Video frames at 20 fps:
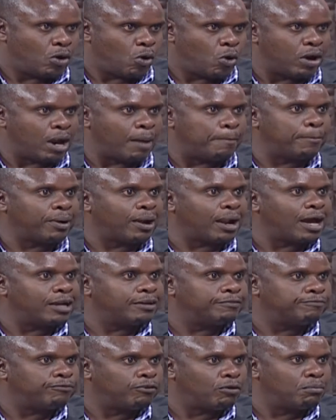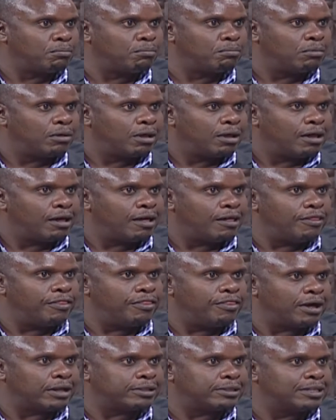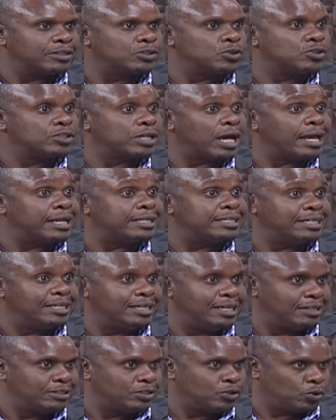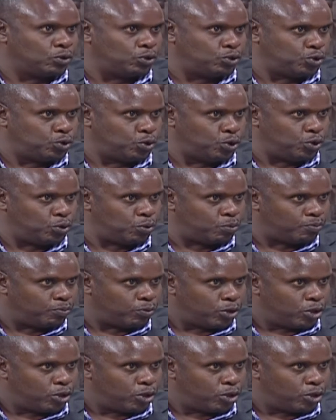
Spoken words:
on a platform that the society gives on to you.